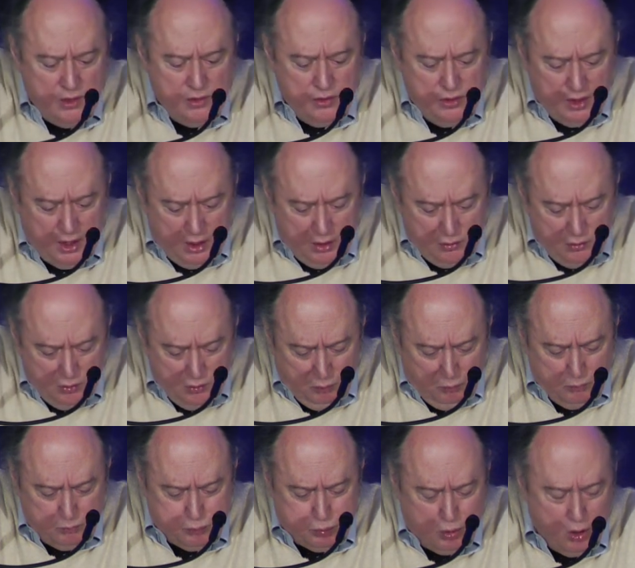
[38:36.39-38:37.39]
that
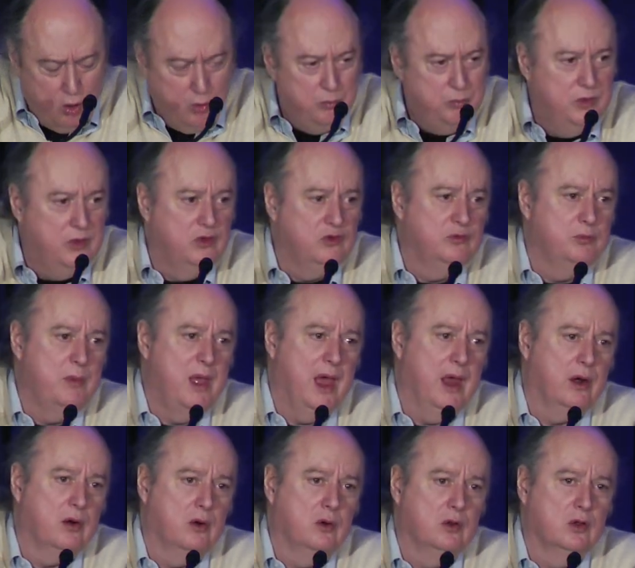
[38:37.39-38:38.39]
probed this
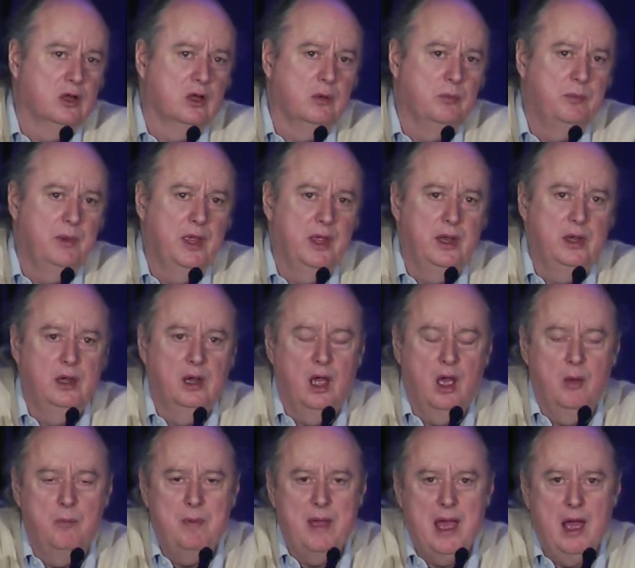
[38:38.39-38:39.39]
matter a little bit
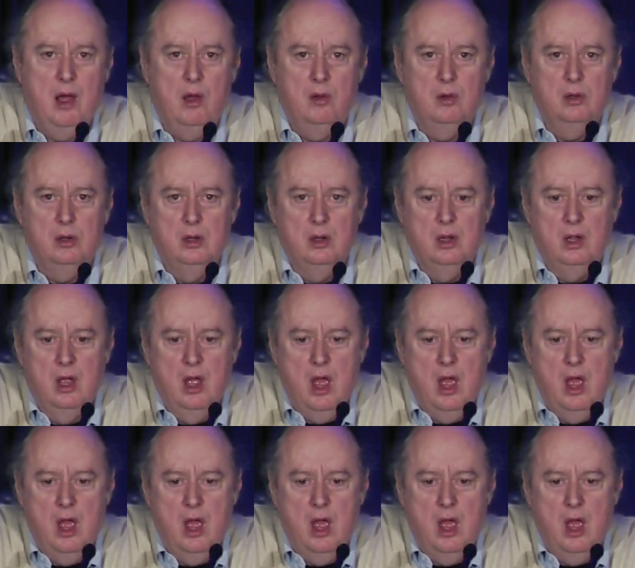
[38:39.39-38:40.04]
about